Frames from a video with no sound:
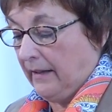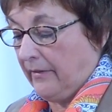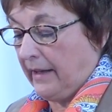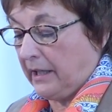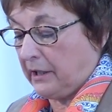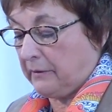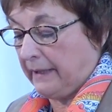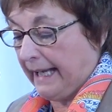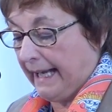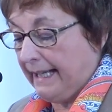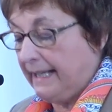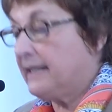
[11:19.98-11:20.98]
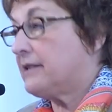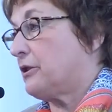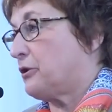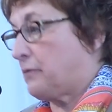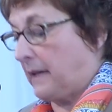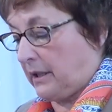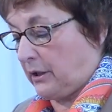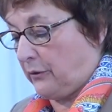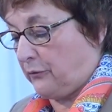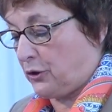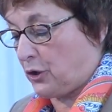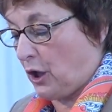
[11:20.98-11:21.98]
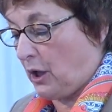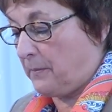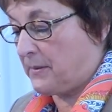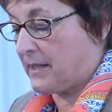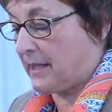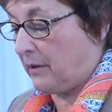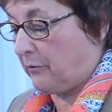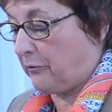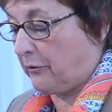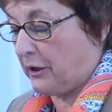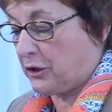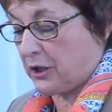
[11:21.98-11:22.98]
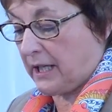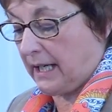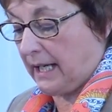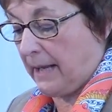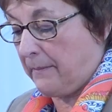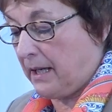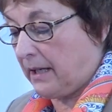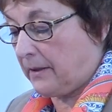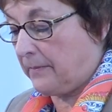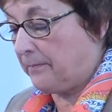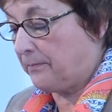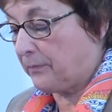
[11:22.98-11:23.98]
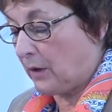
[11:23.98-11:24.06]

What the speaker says: They create attractive jobs and fresh dynamic,